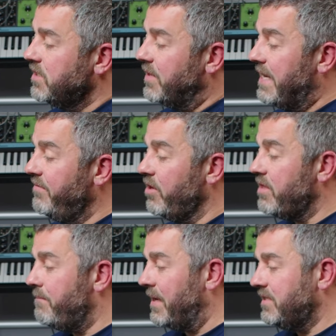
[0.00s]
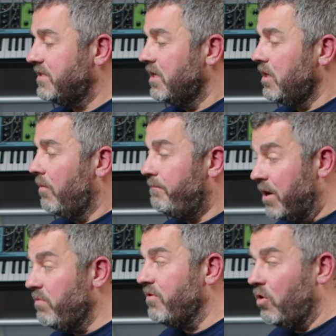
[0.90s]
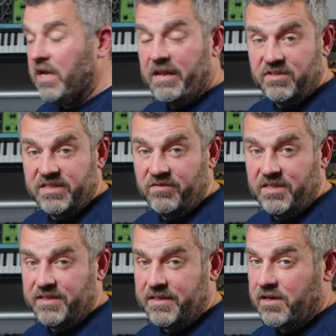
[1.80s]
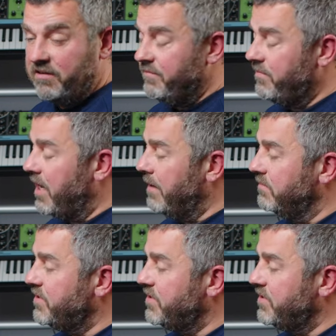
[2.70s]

So even though they're based both on 1176 kind of um,